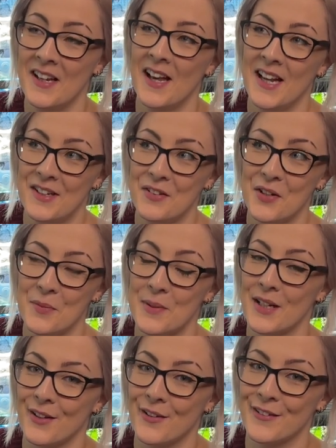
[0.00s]
It's going to be a
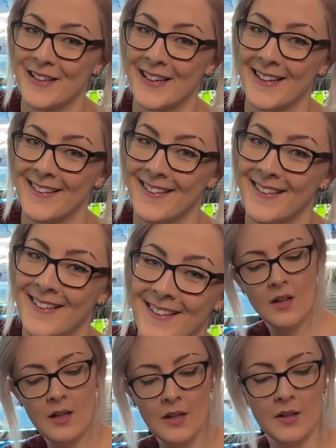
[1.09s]
long day.
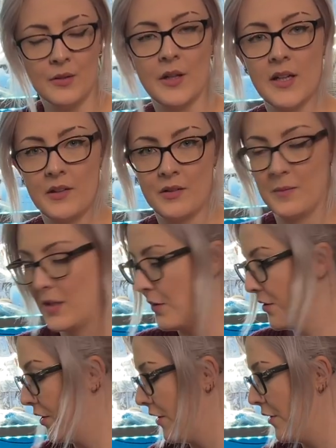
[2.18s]
Okay, so I'm now going
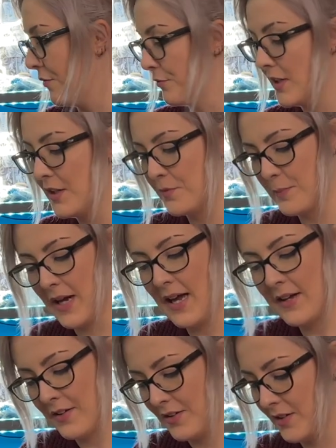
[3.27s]
to
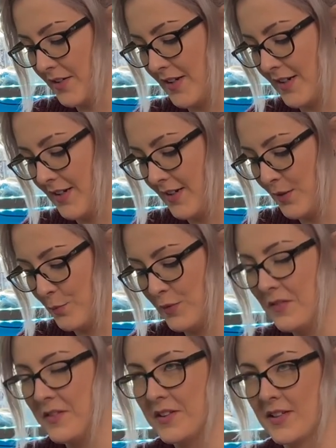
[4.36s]
re-unpack because I
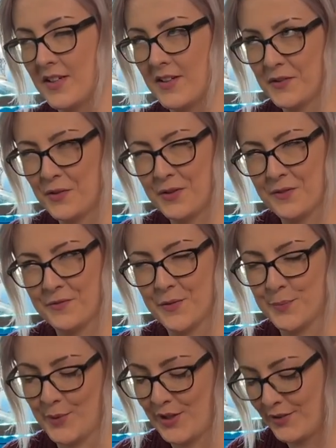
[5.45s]
previously sort of
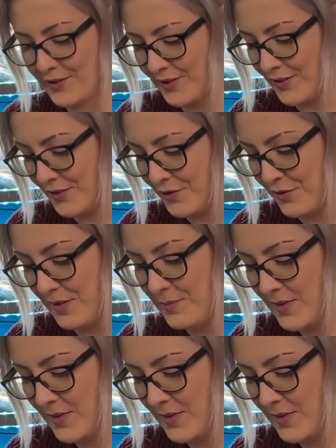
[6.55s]
unboxed on stream.